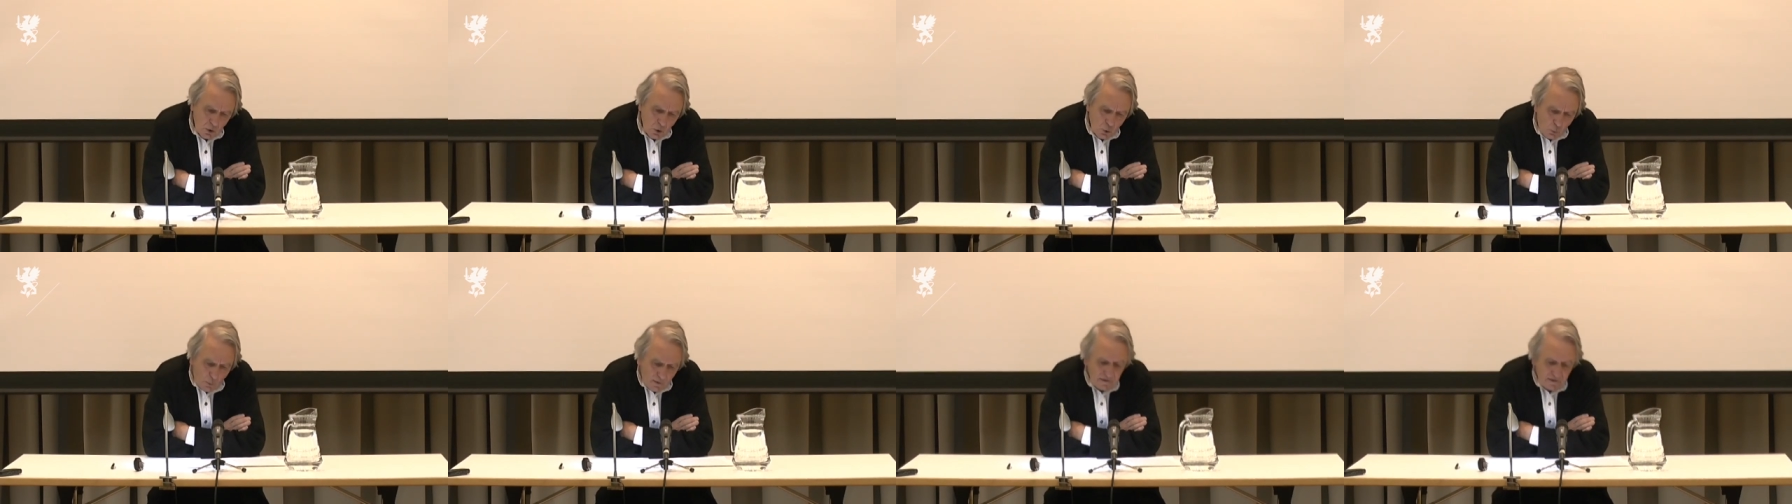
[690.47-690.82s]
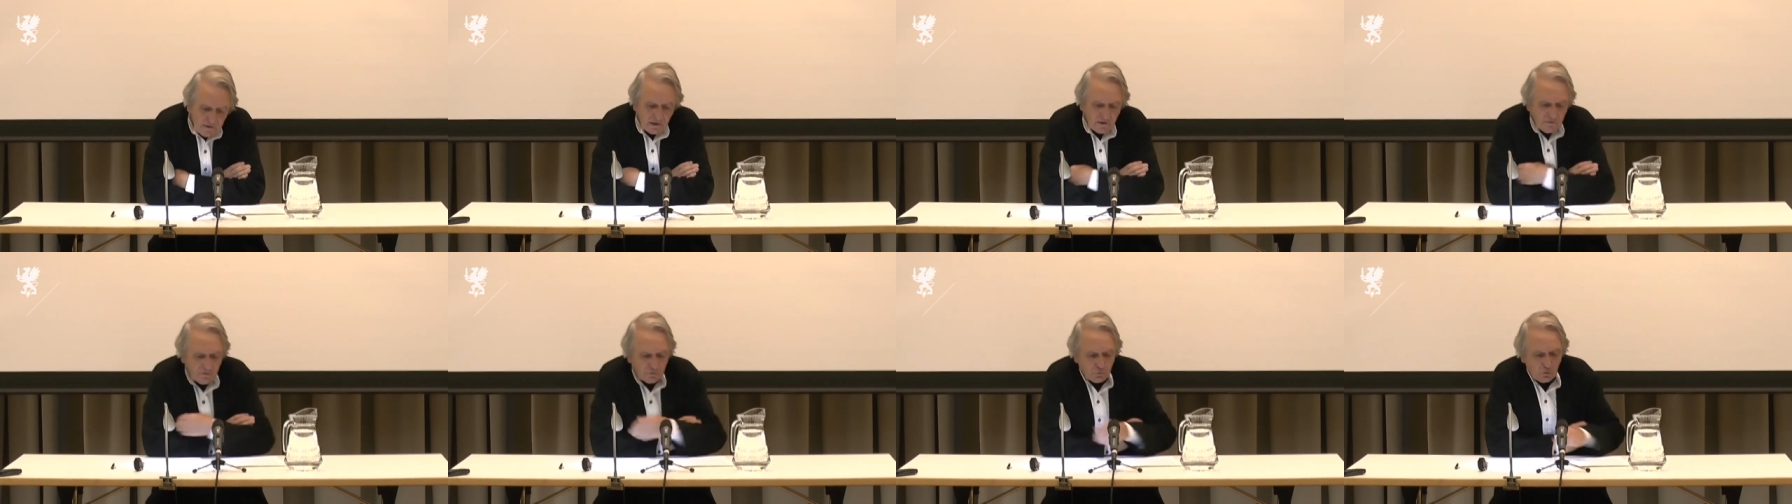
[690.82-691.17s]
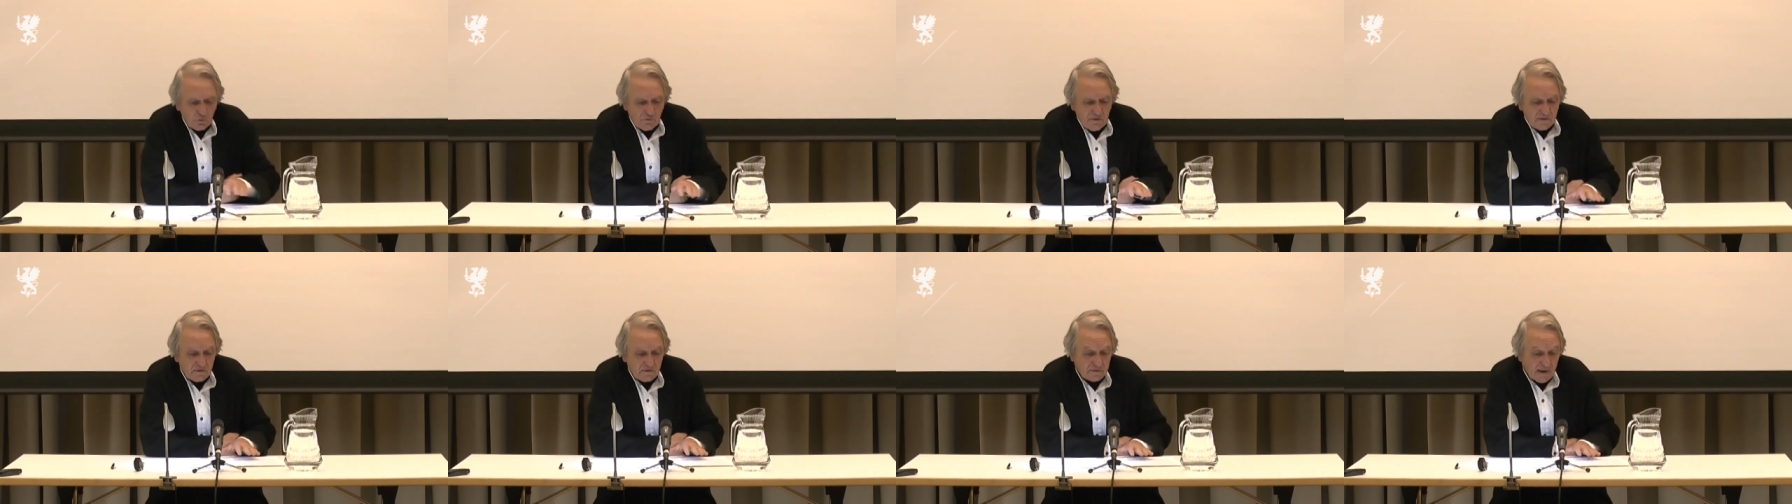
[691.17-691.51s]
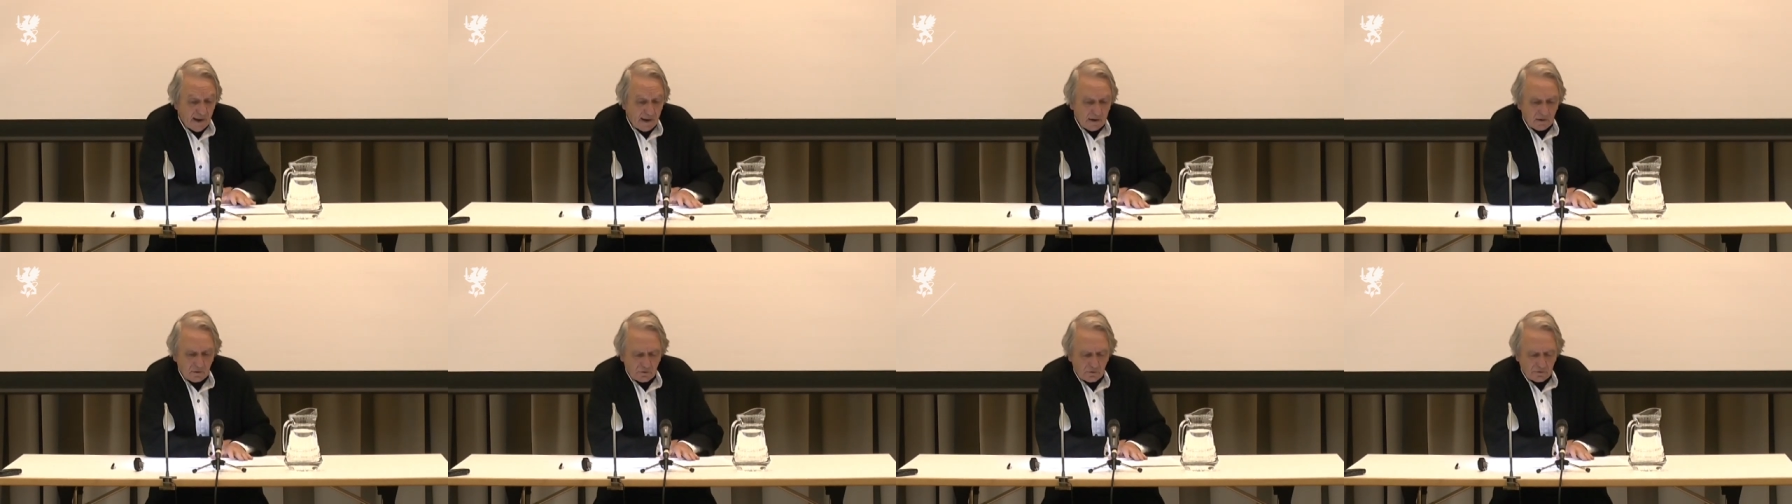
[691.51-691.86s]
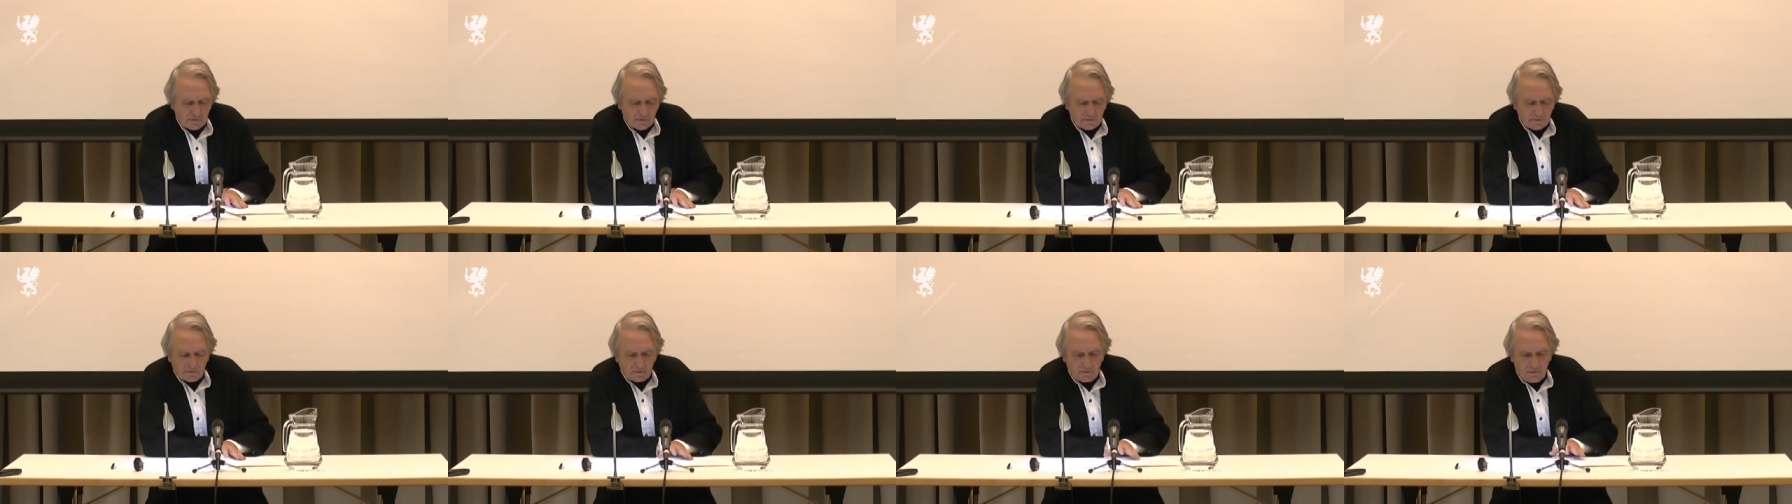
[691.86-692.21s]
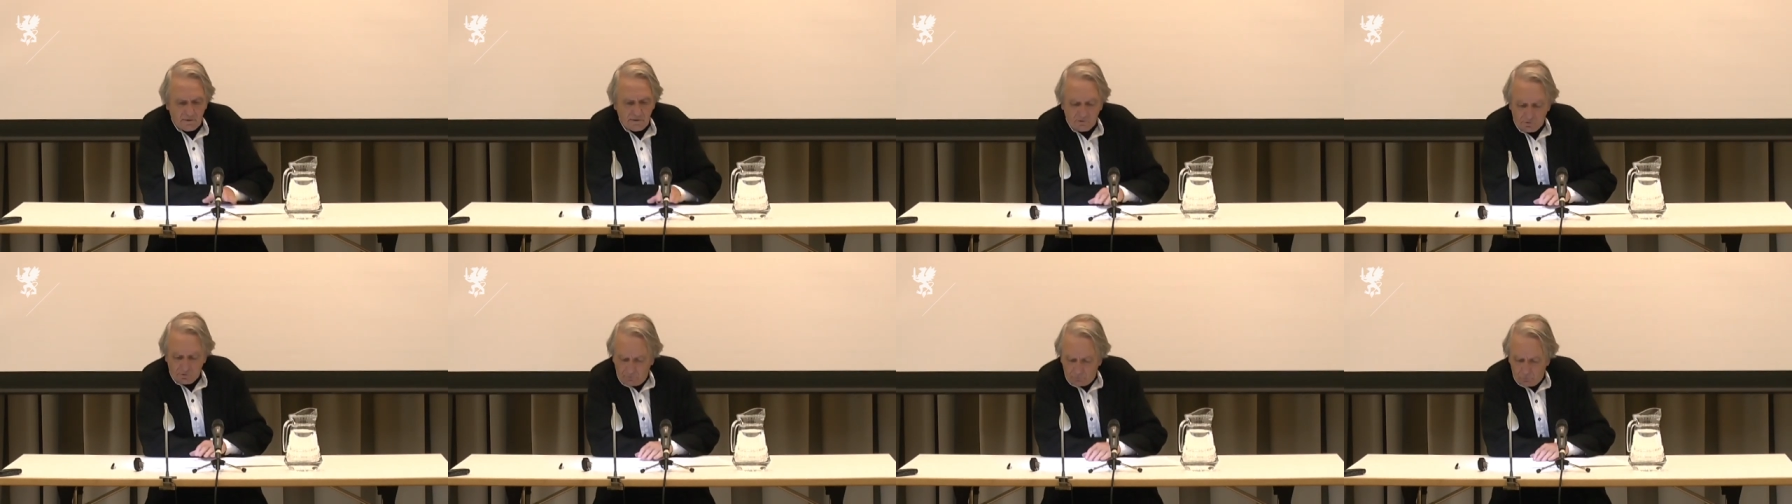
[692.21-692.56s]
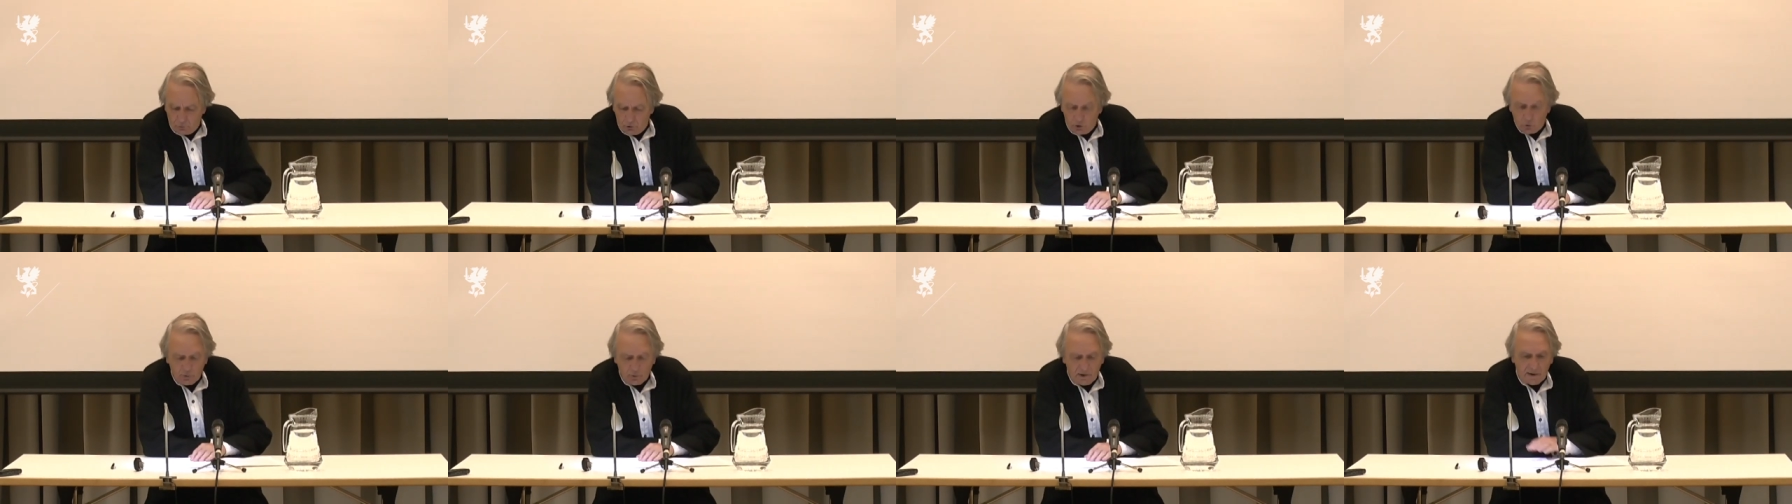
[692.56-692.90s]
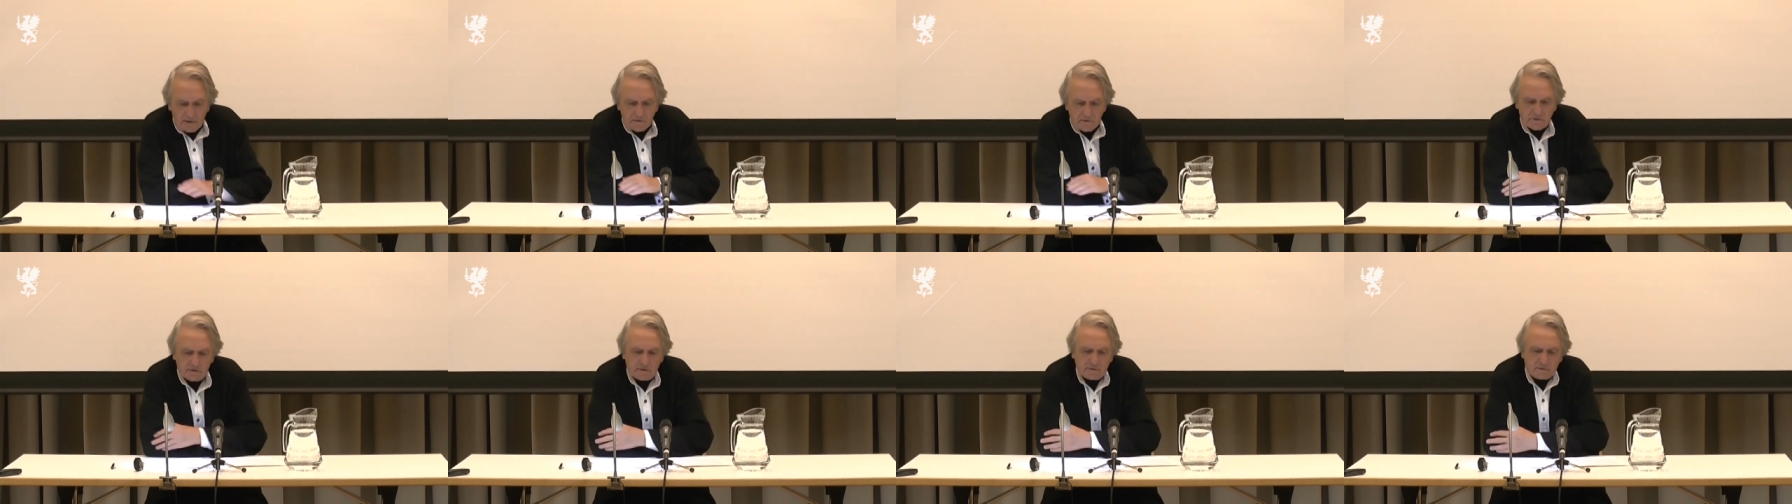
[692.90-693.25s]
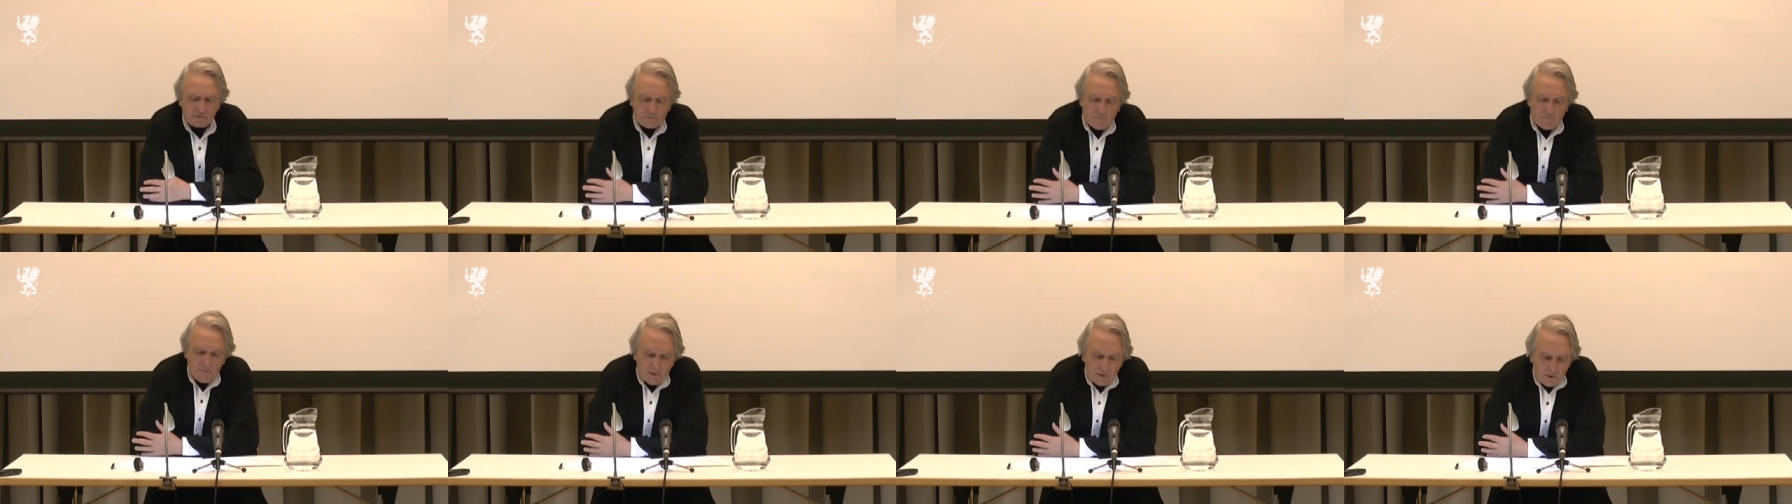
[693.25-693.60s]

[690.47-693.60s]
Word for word: What gives to this diagnosis its full relevance